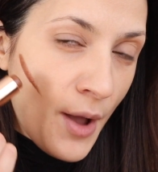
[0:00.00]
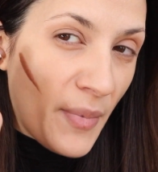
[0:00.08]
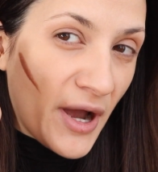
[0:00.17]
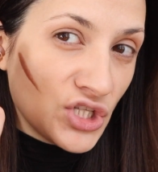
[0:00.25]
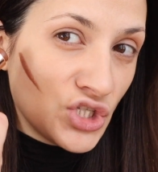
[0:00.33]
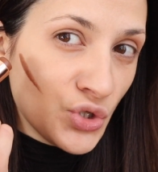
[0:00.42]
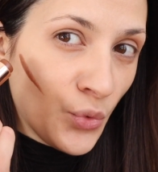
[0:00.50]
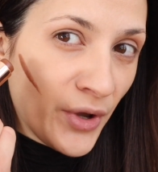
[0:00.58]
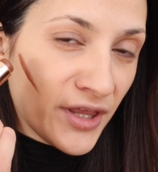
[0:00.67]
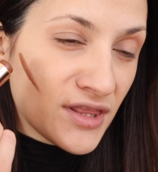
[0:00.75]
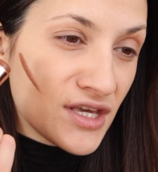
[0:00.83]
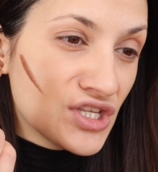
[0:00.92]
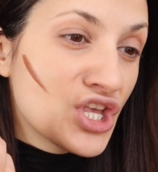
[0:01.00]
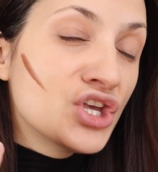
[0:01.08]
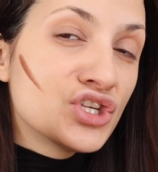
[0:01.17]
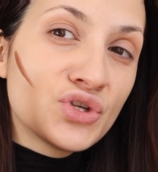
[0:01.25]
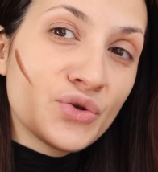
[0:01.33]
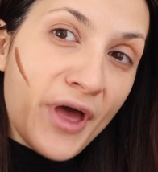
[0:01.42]
by doing this
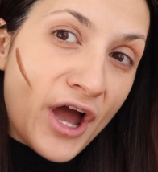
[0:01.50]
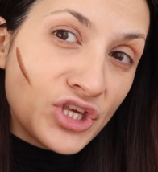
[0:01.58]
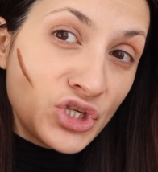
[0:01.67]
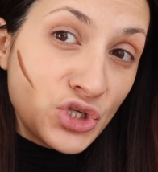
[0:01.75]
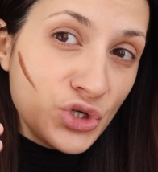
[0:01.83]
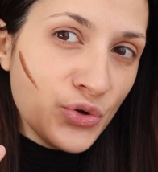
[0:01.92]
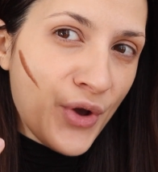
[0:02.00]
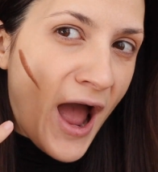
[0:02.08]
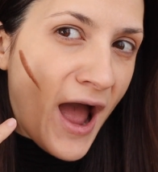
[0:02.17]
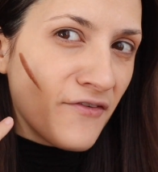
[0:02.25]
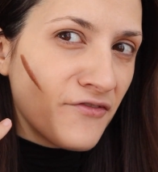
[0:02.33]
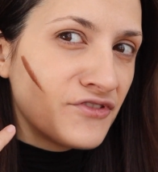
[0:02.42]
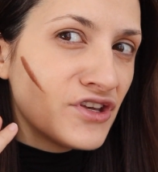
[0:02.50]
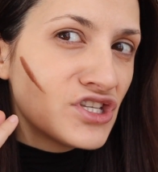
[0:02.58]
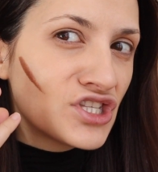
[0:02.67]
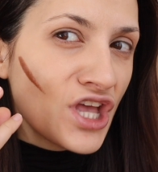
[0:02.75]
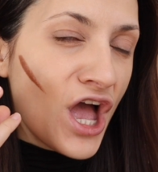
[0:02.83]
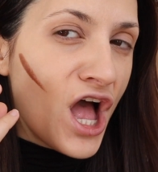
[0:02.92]
so that you have
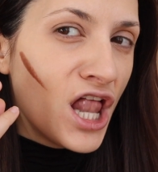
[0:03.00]
this